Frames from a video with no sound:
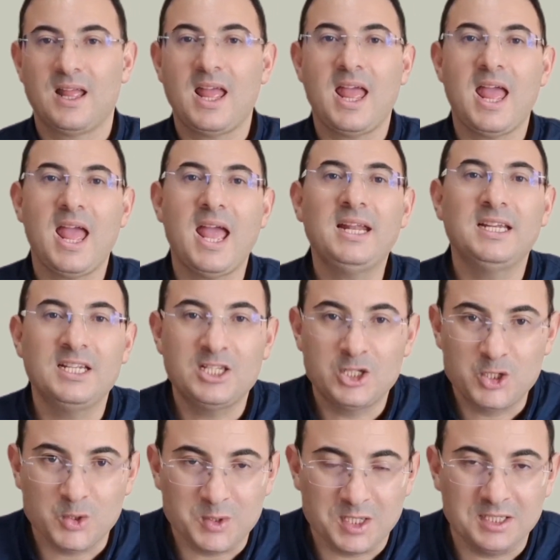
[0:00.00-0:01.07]
Any
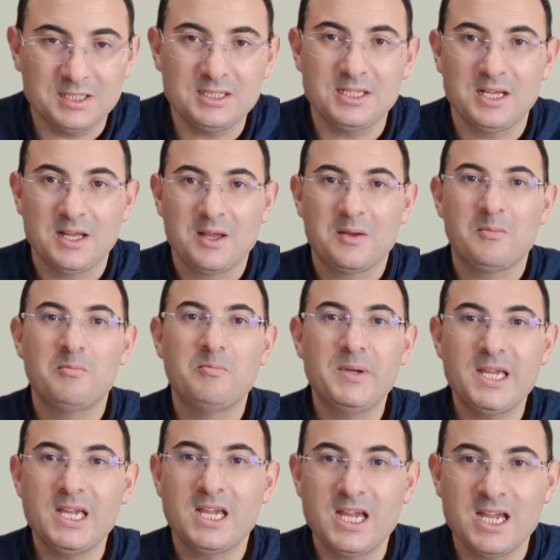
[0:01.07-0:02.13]
student, be
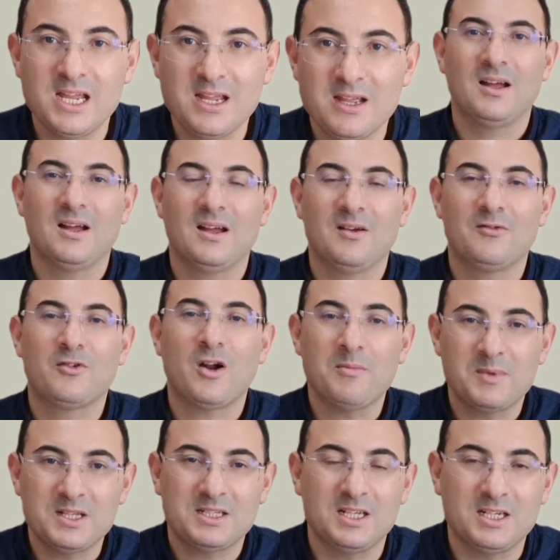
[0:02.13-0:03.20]
he from
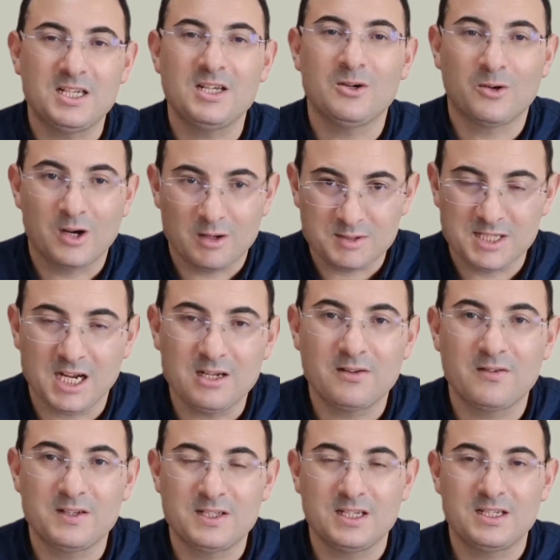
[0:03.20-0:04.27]
the city or outside
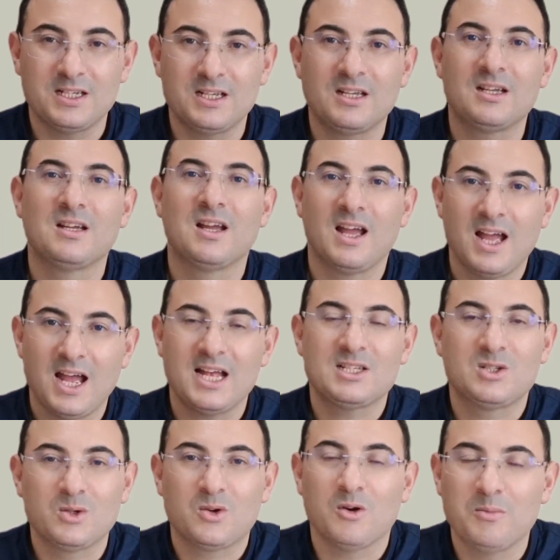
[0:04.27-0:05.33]
the city, has
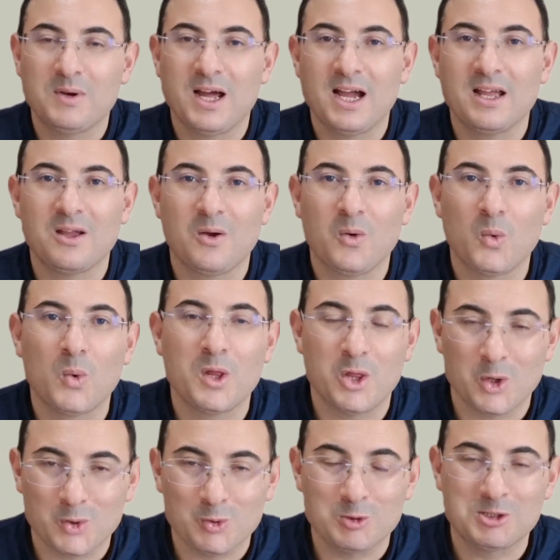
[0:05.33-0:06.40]
to comply with the
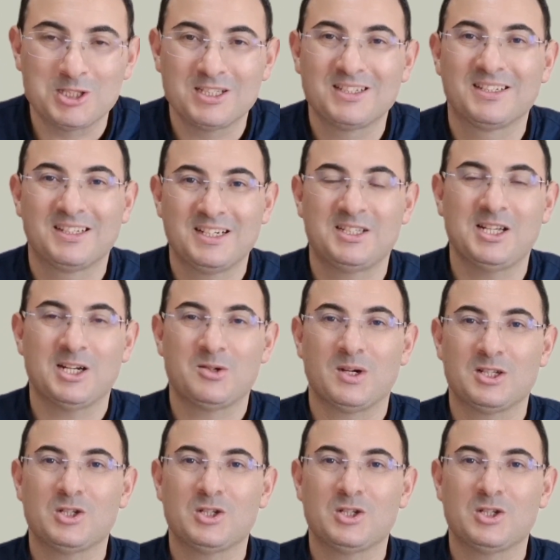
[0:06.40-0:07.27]
rules, etc.